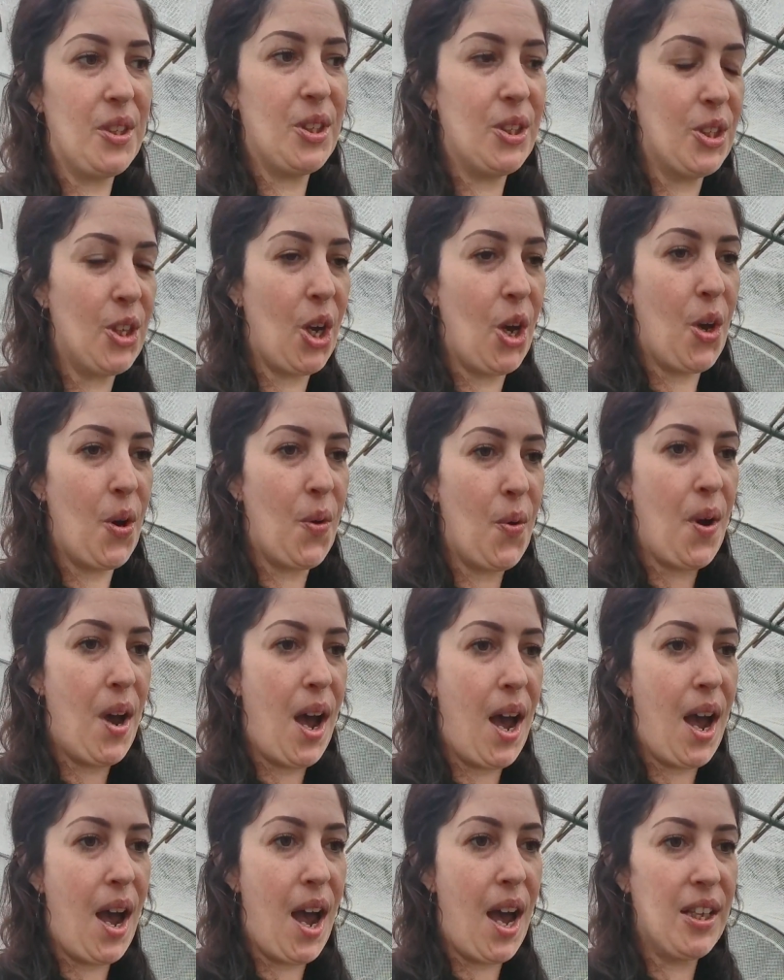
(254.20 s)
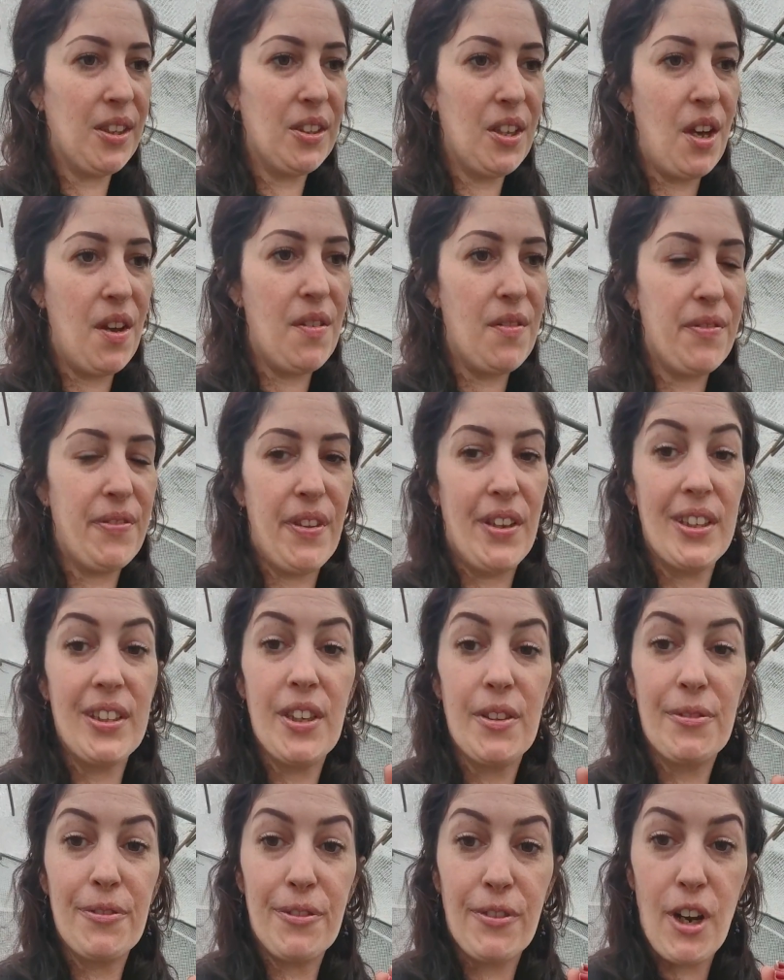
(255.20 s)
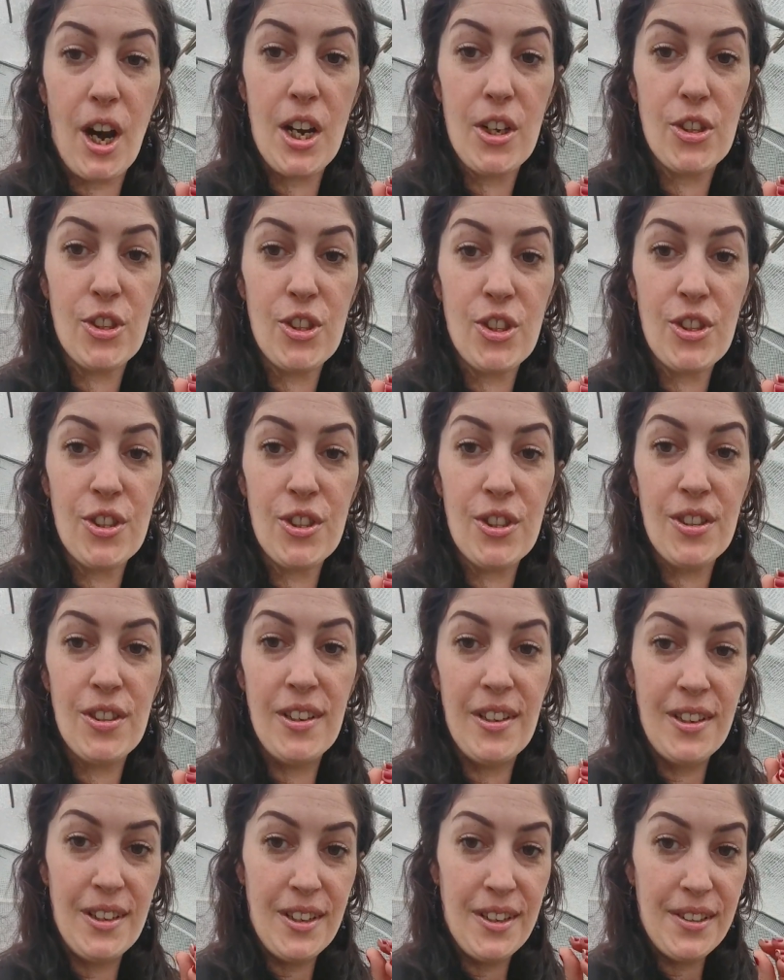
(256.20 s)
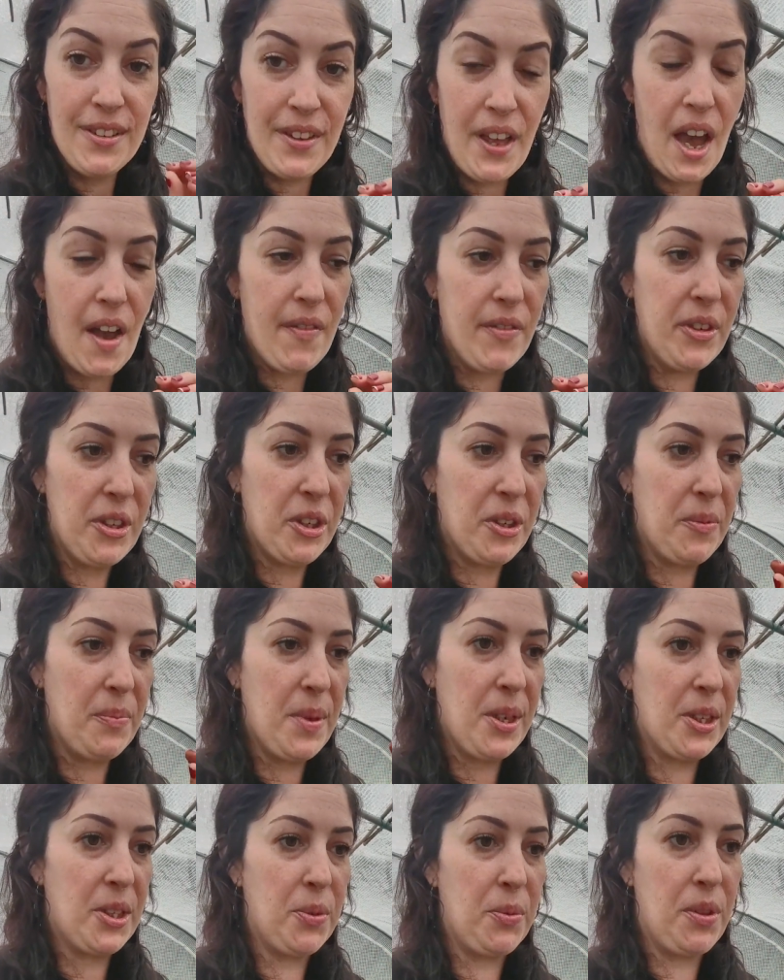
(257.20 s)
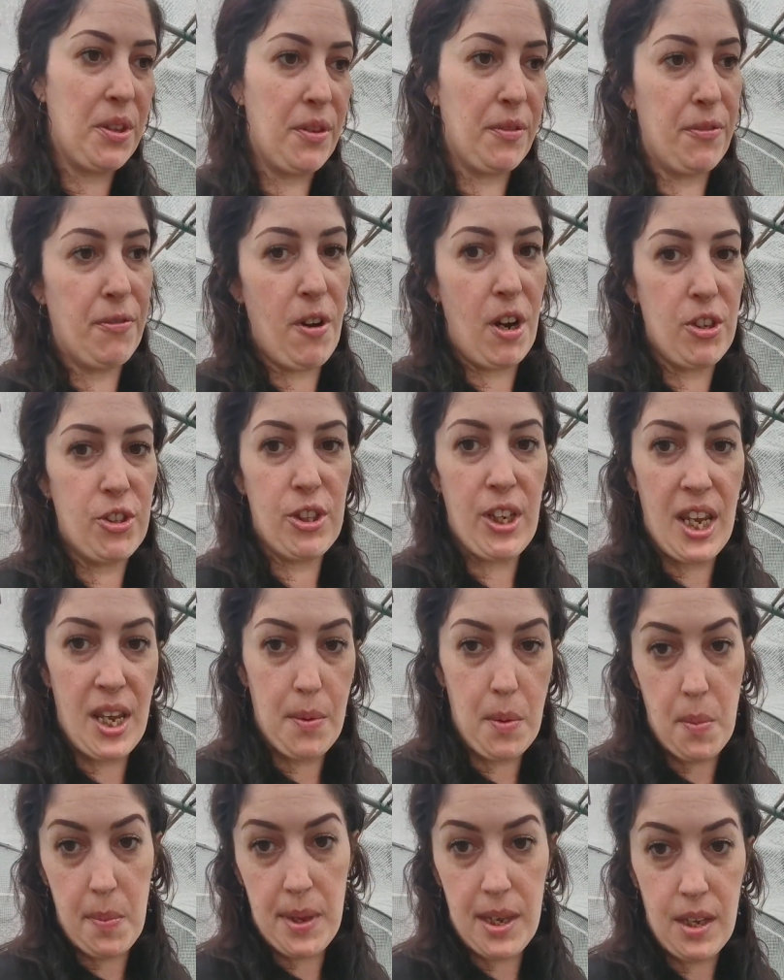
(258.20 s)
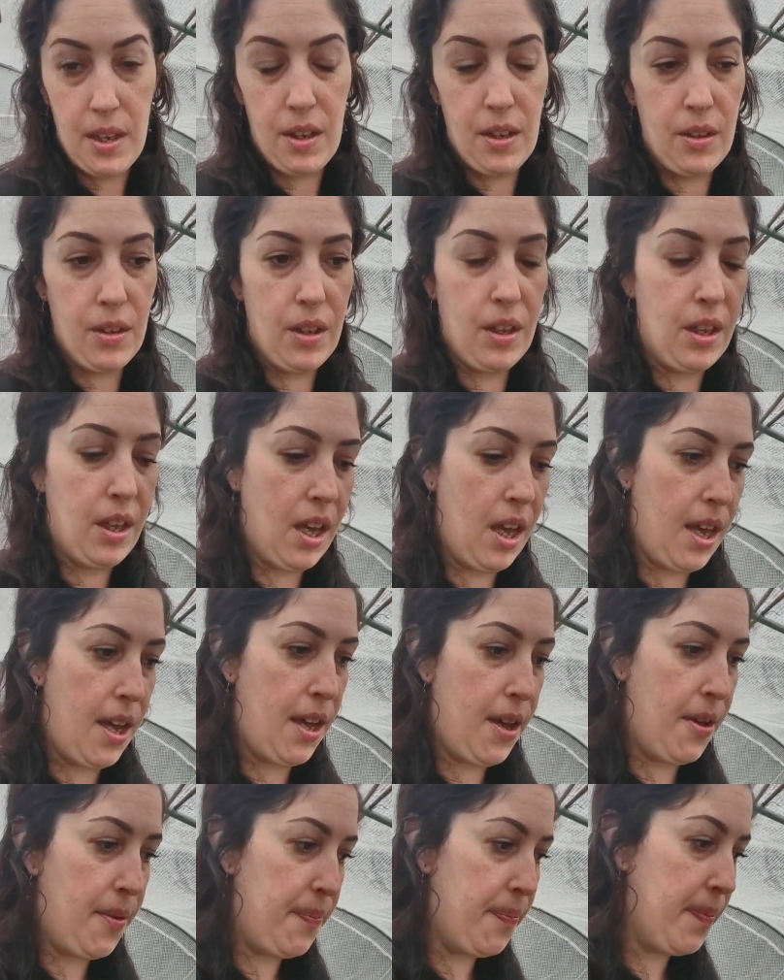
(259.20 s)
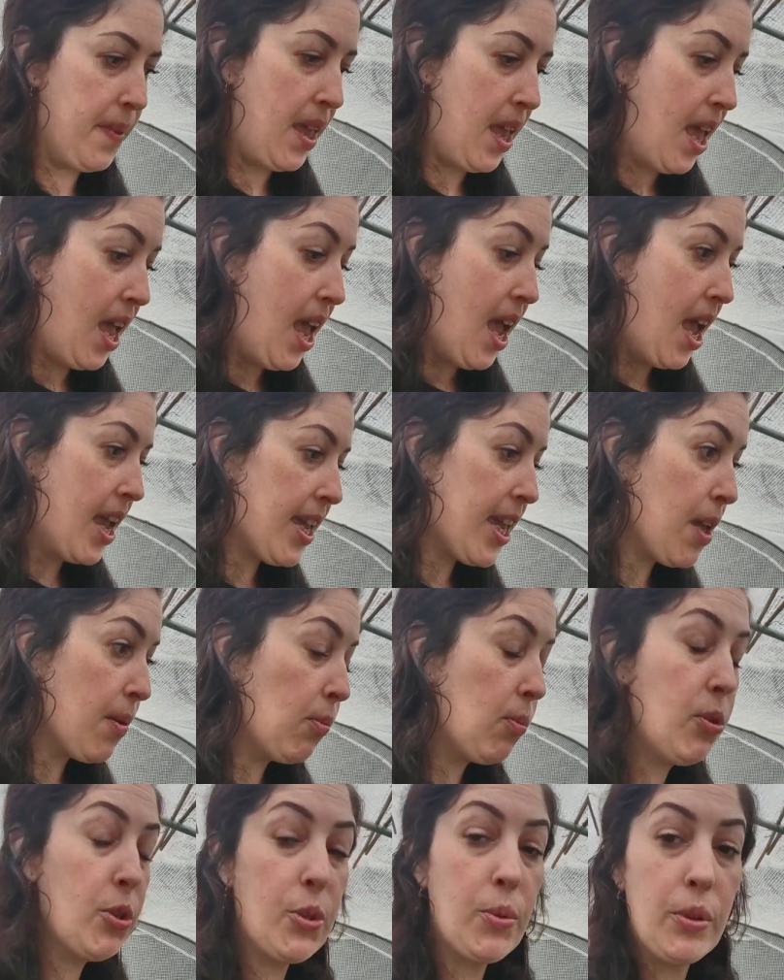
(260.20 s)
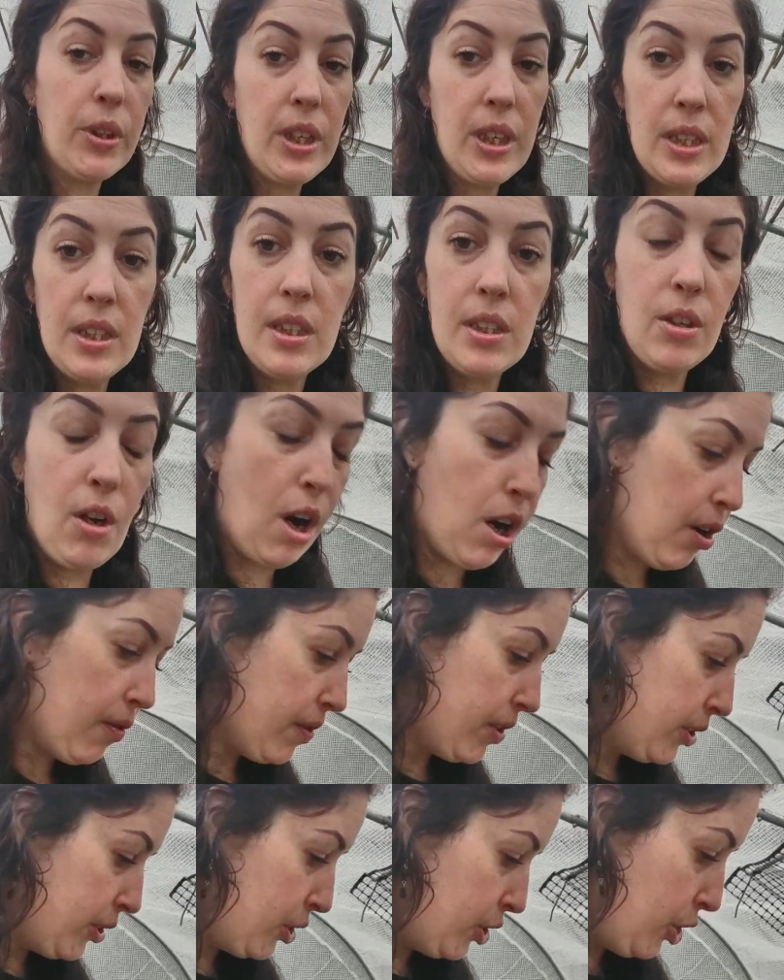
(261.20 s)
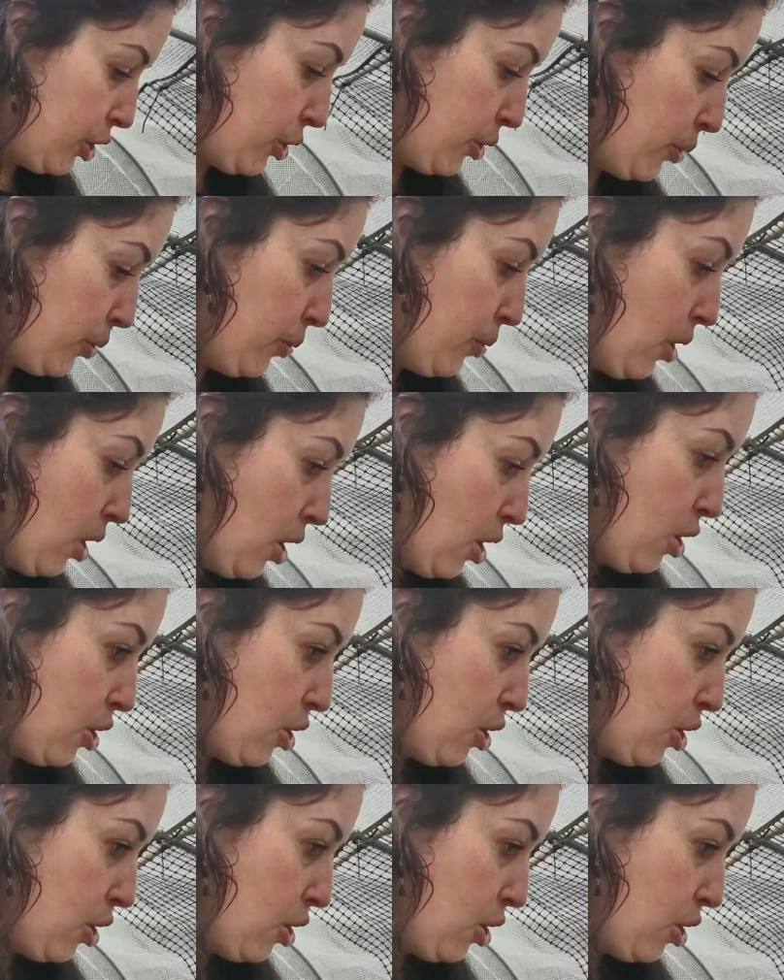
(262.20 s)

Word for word: so I, I love like the fresh lavender mixed with the fresh chamomile. Um, and chamomile is really easy to harvest too.